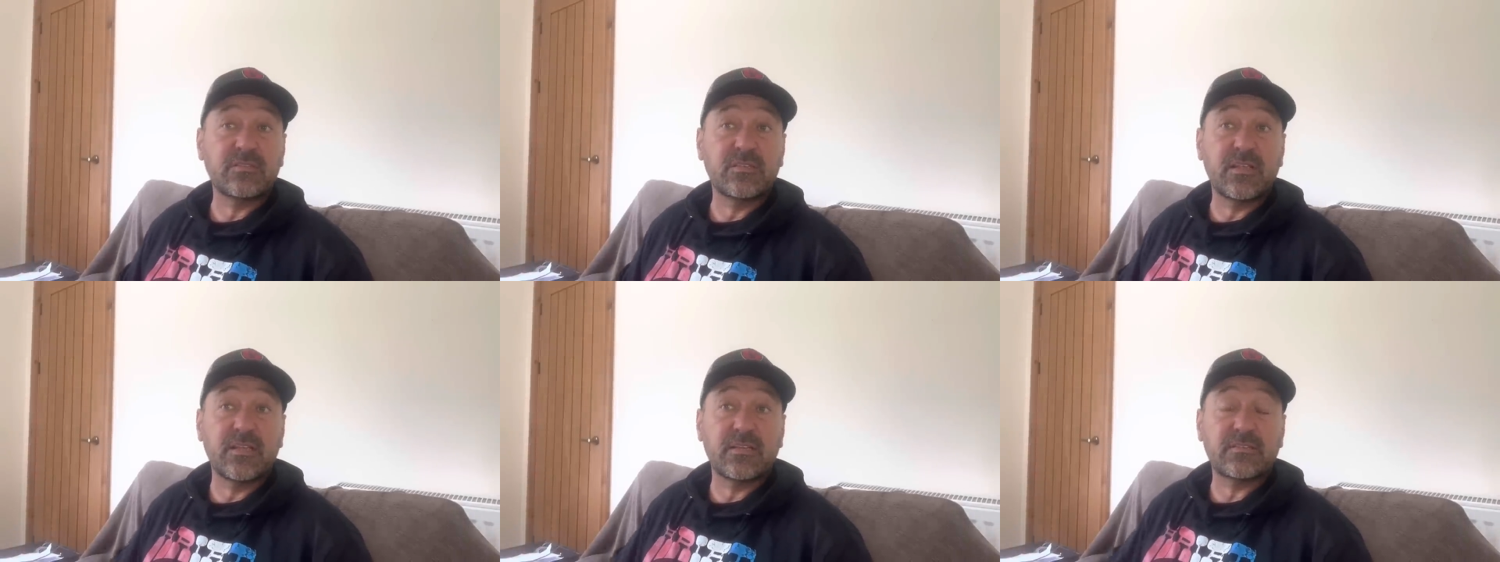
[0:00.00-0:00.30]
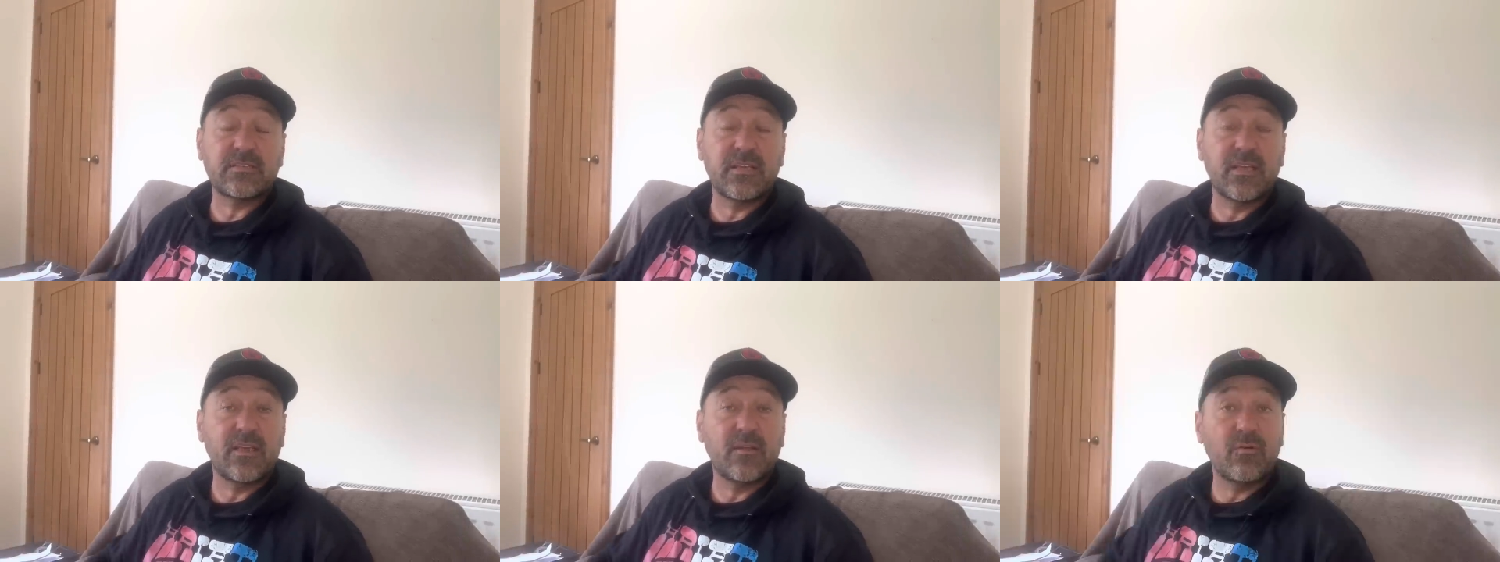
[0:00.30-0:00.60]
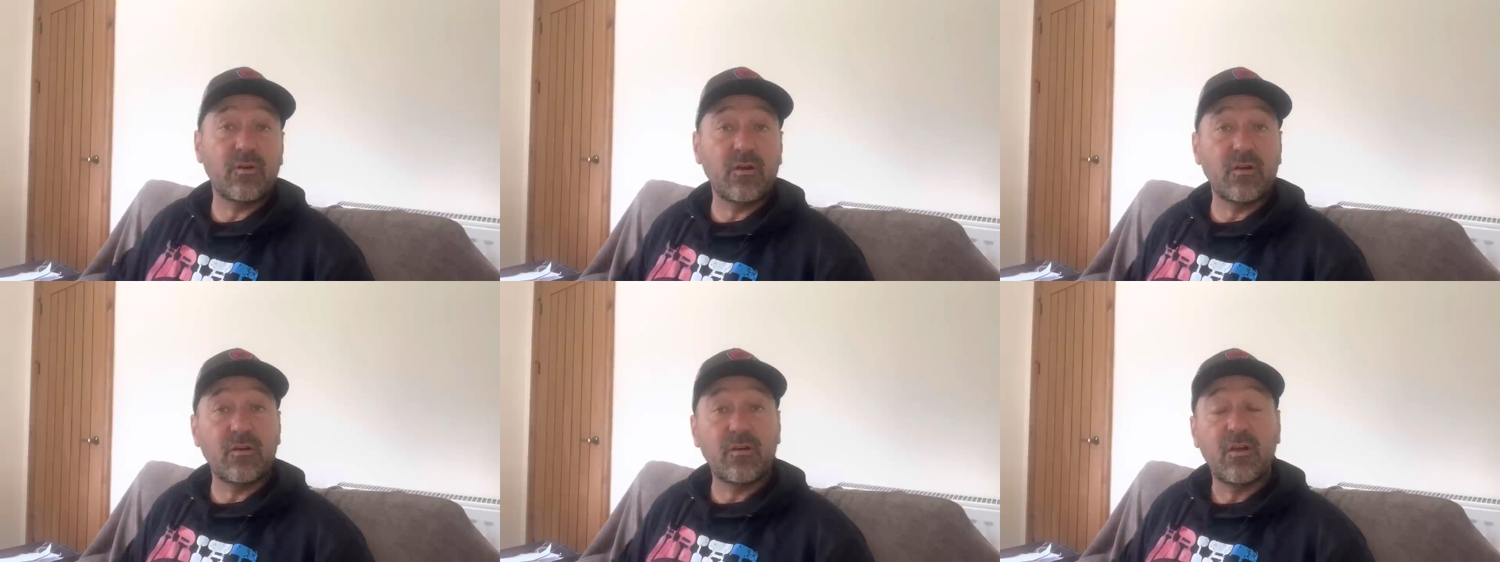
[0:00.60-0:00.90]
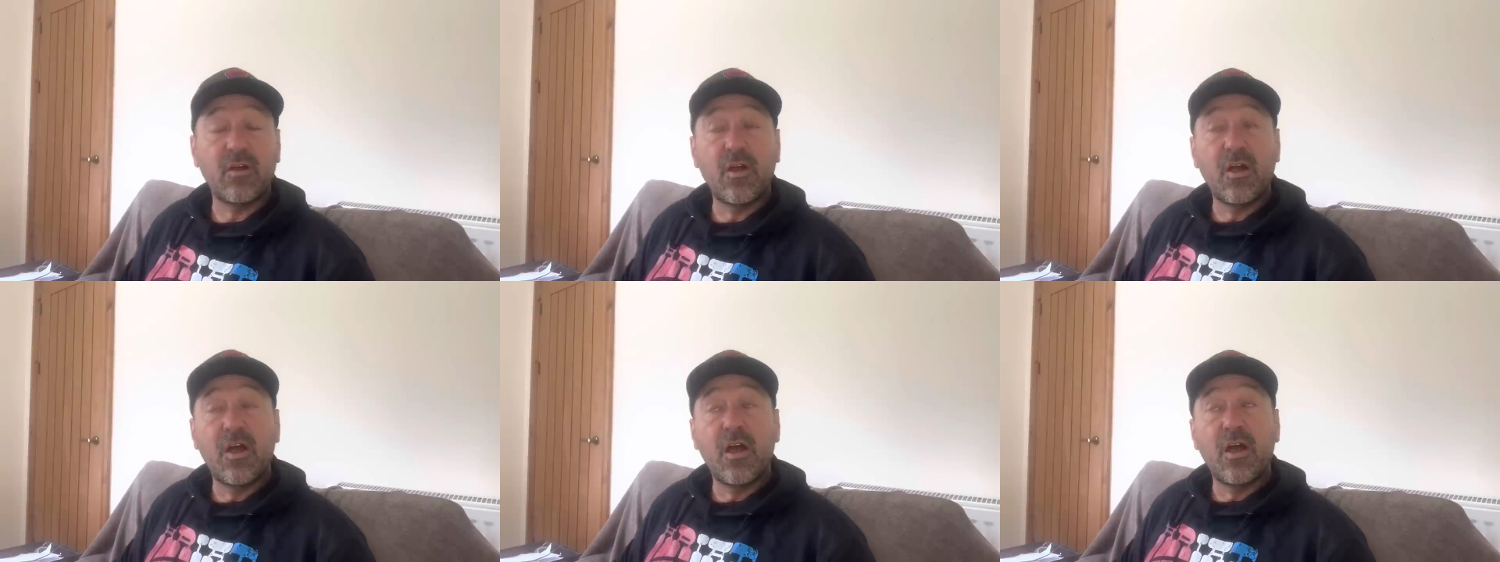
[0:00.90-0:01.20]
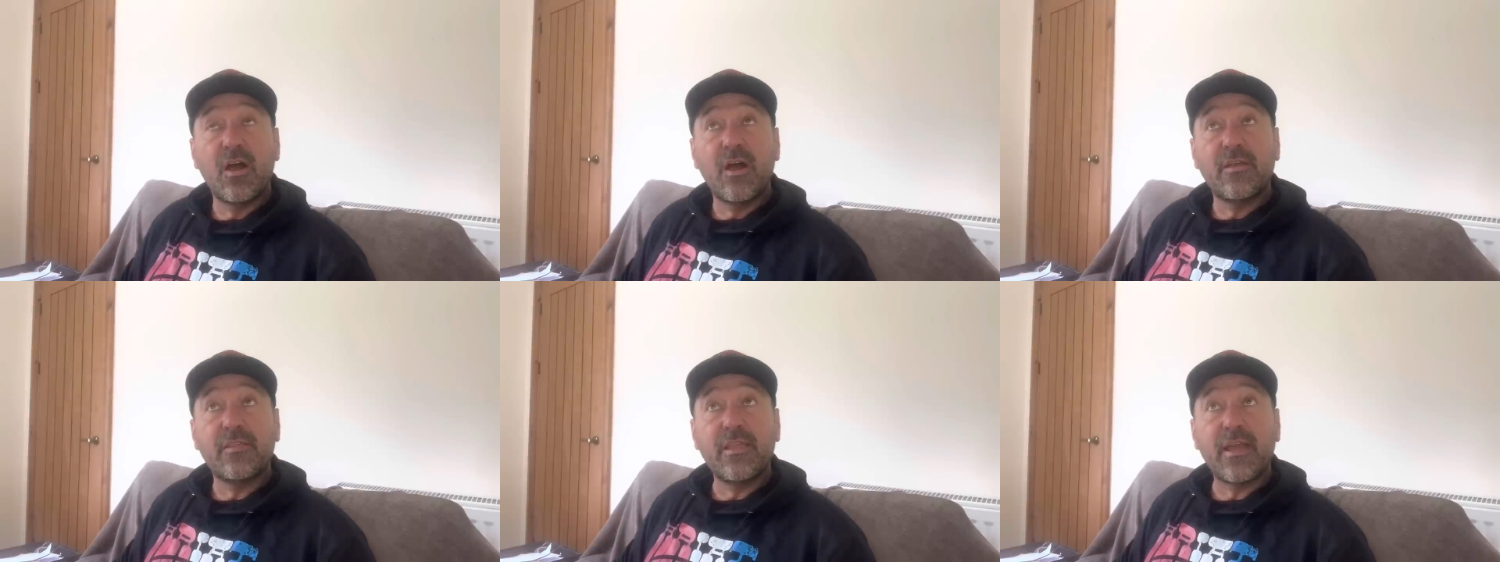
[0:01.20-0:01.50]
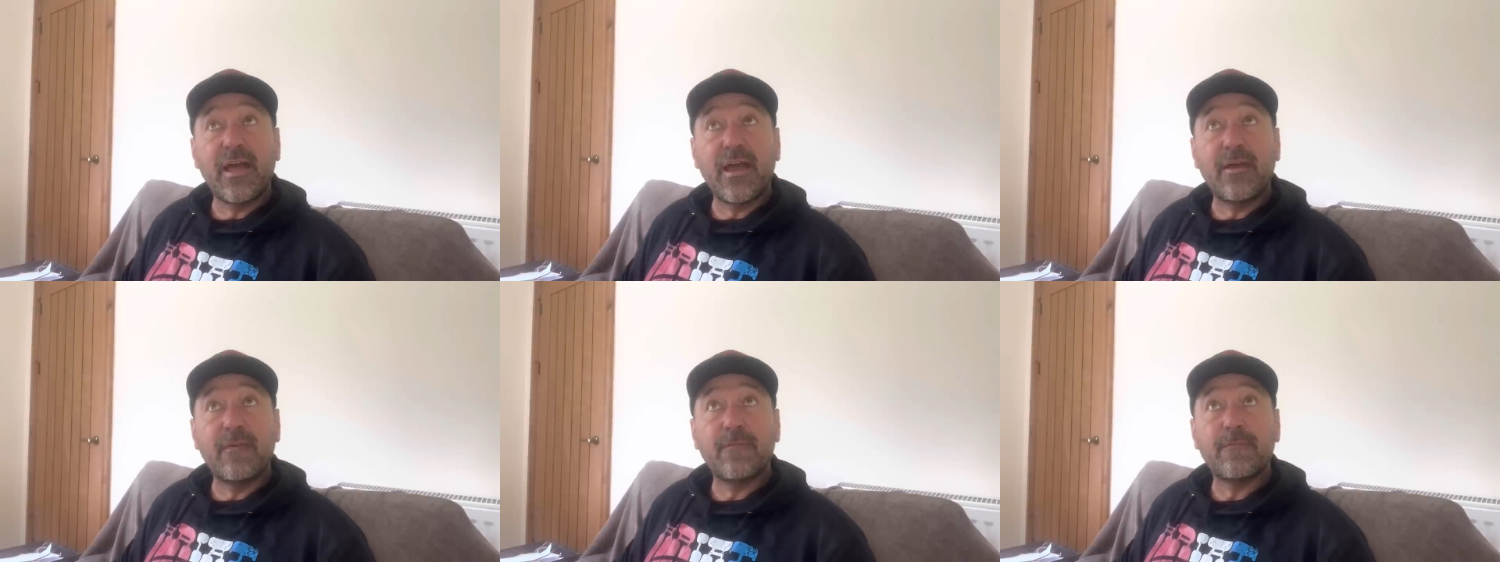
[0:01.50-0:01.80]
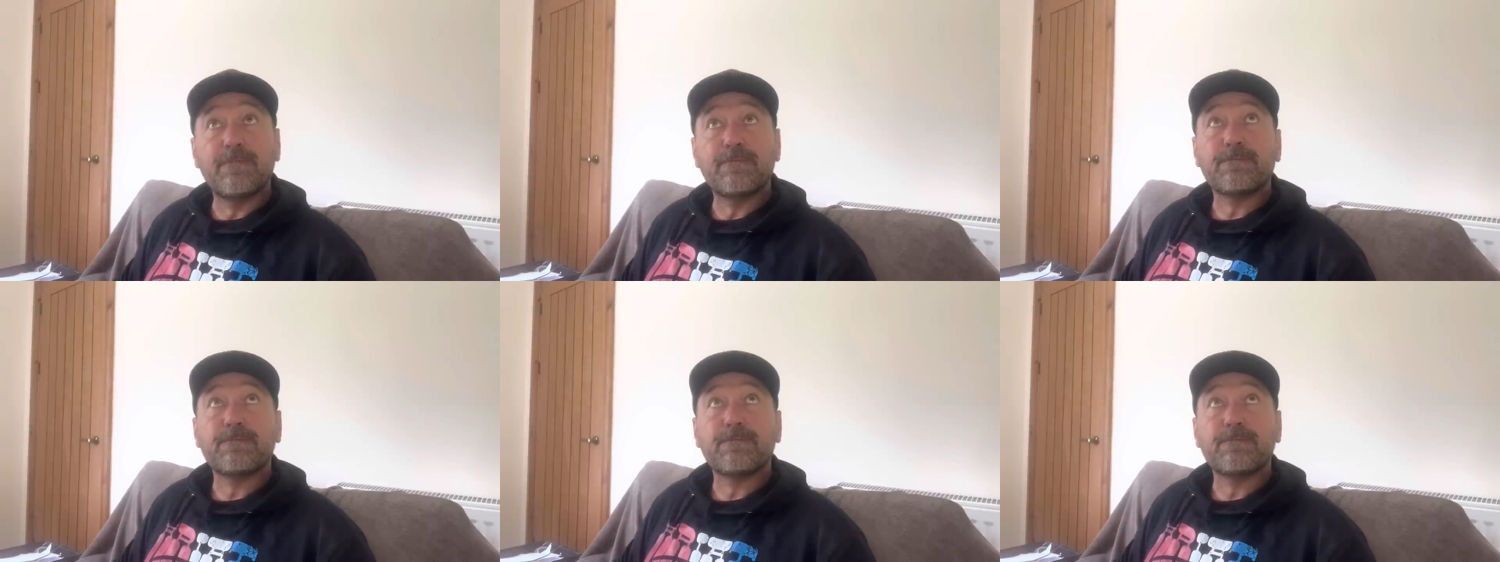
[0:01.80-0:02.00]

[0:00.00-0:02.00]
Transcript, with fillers: and that's it. Well, now,